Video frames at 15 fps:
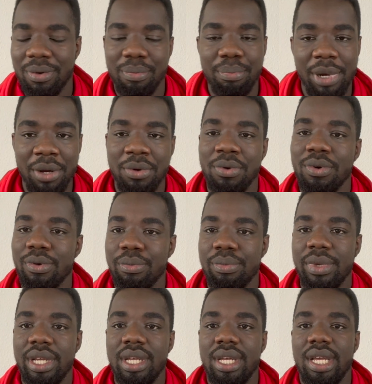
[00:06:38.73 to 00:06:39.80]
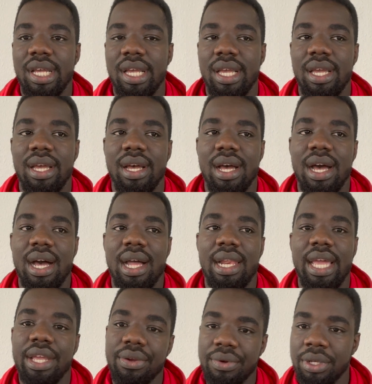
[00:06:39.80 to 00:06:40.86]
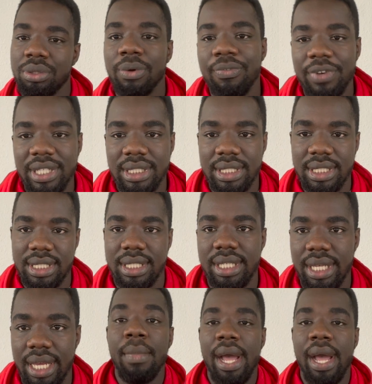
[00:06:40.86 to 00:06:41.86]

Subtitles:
back home are like great offenses here.